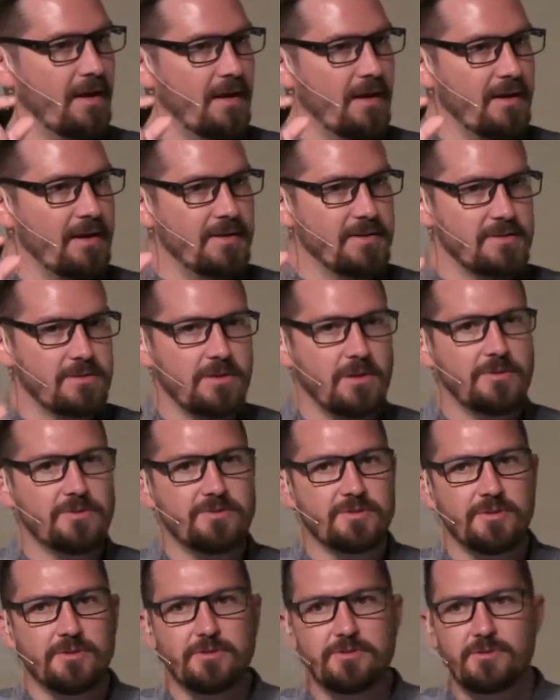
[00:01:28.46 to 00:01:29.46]
is
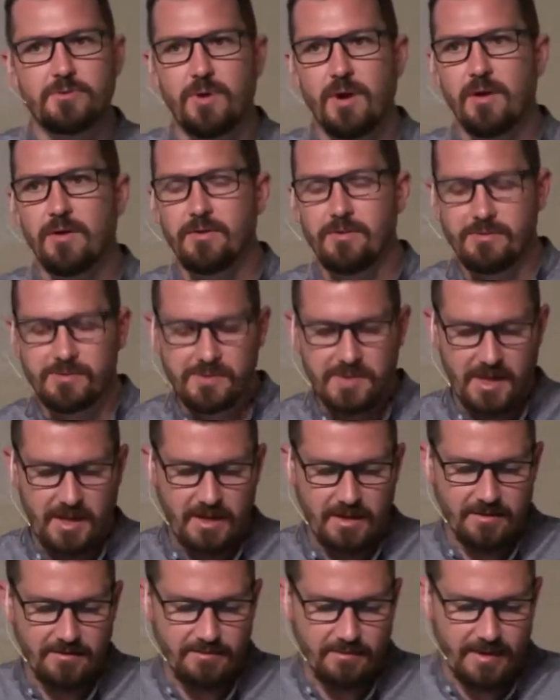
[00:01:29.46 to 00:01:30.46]
closer to our
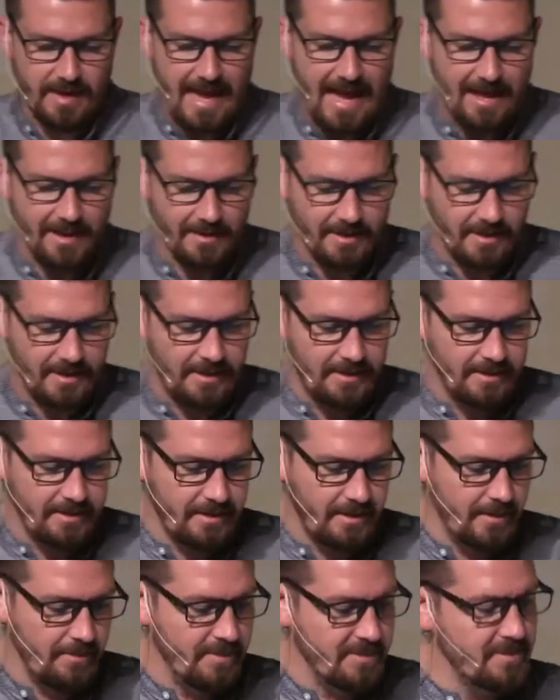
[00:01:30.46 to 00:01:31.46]
understanding of reality.
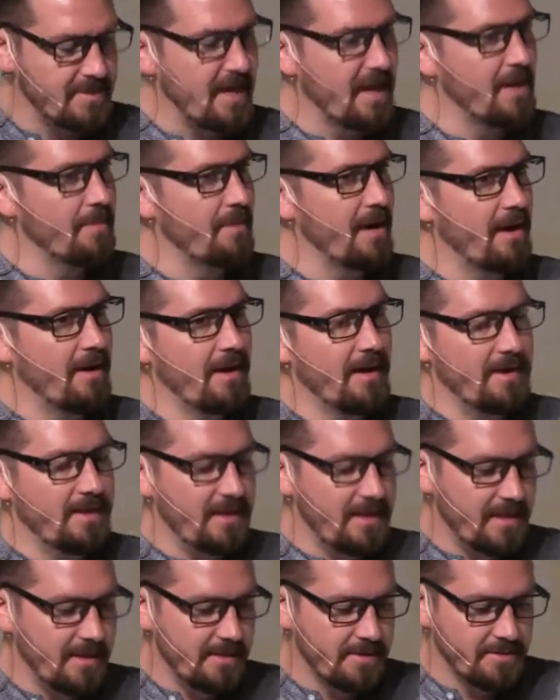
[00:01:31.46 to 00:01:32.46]
It's not about
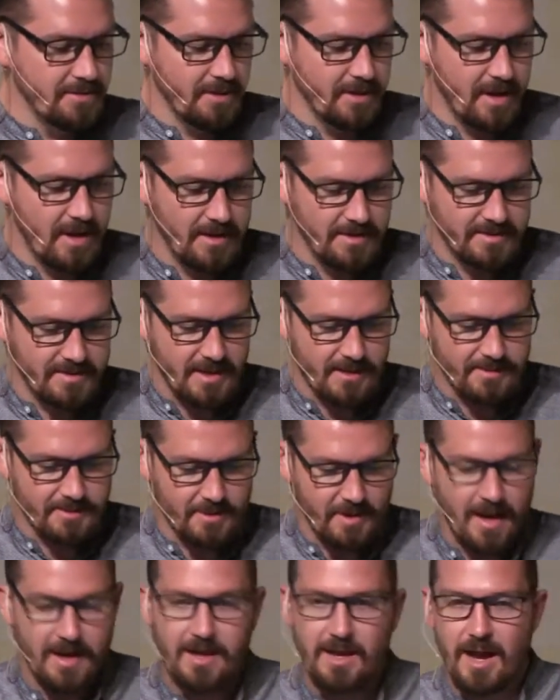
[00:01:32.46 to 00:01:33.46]
ideas or concepts
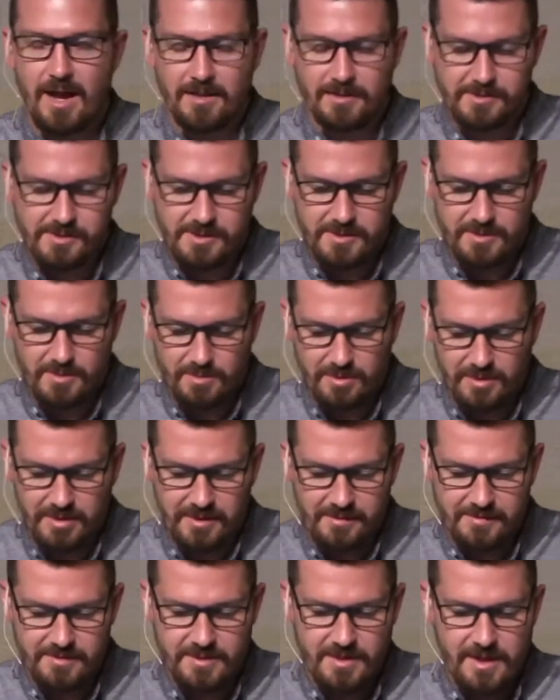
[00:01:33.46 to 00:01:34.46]
or ideologies or
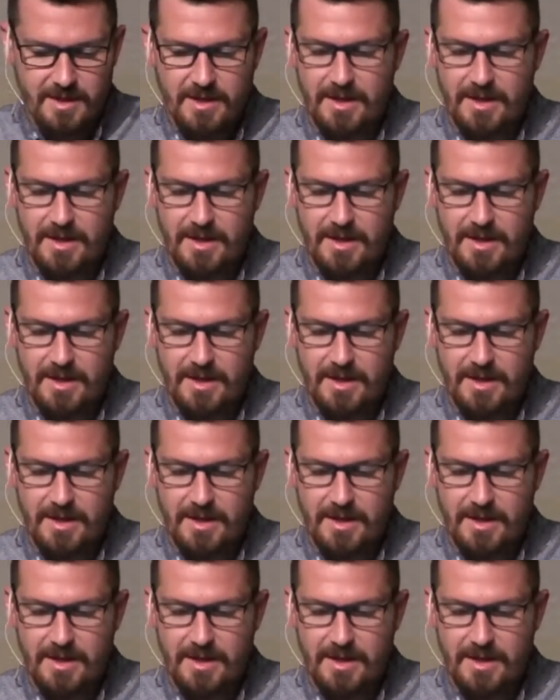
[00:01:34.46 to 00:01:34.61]
beliefs.